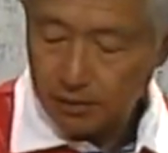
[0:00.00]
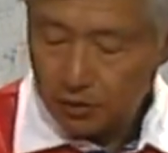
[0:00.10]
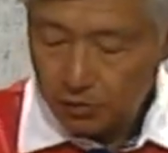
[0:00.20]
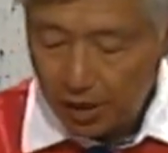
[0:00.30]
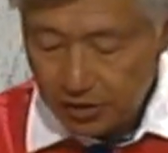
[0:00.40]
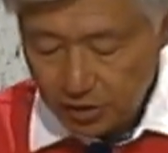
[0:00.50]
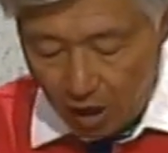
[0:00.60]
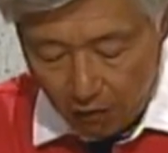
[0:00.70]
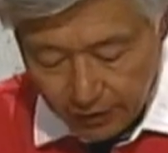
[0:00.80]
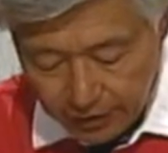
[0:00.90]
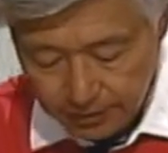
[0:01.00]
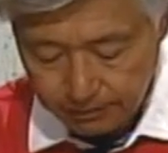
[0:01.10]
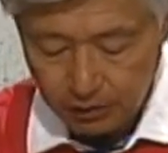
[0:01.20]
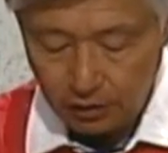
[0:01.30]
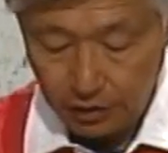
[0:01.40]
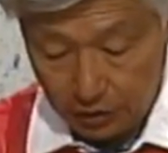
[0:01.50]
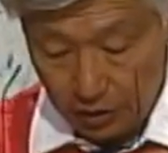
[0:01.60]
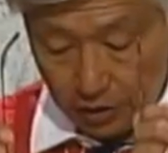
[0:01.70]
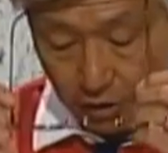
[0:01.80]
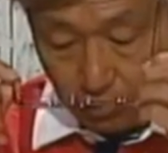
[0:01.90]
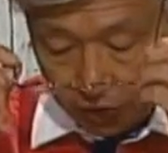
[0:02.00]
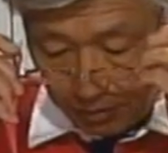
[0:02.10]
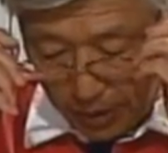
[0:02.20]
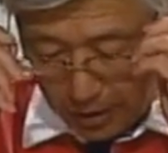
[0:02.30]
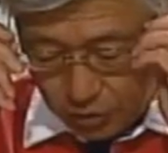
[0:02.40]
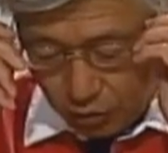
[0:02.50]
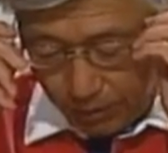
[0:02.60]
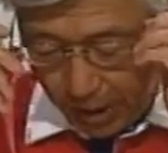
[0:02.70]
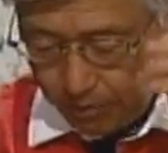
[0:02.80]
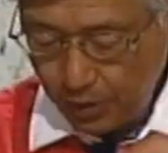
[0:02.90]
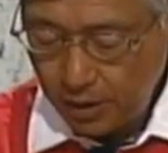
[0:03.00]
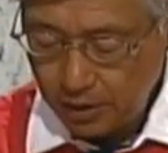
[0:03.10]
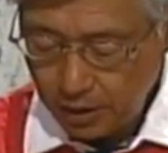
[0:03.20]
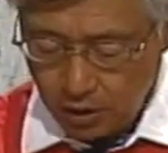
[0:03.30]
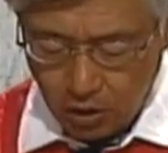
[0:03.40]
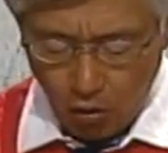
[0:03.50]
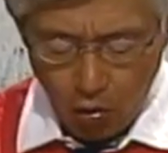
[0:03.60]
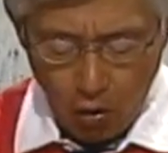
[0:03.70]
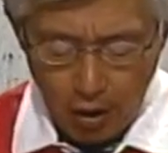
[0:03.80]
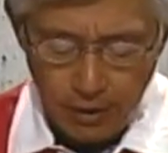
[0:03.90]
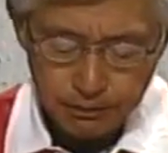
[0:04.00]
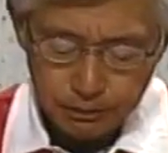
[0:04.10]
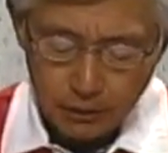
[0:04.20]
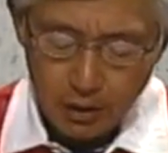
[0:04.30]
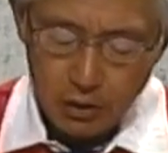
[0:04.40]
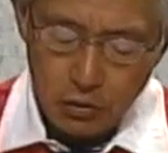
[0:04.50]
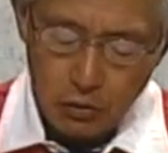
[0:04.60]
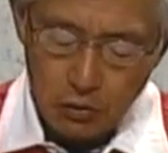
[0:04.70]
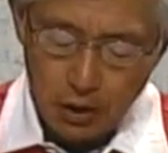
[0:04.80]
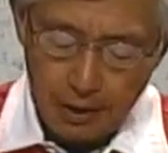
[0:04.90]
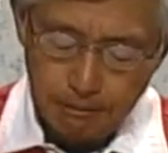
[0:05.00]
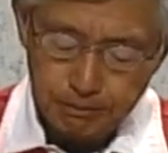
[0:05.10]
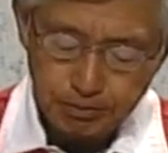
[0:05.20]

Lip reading: you can solve it. You either use pencil, paper, or you